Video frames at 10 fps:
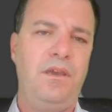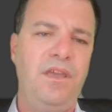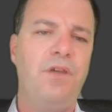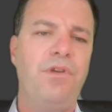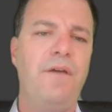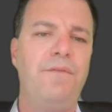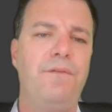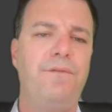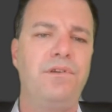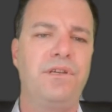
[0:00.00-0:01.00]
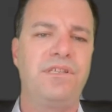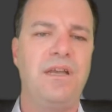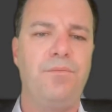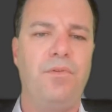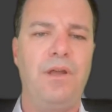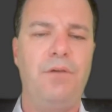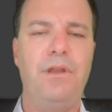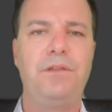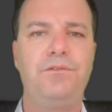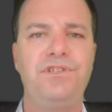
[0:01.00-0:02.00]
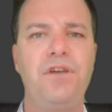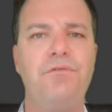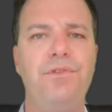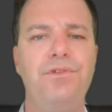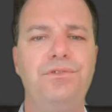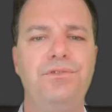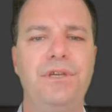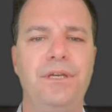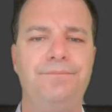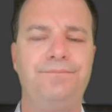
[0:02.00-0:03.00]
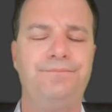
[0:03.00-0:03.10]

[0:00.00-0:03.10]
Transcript: Here we have the first example I would like to share with you today.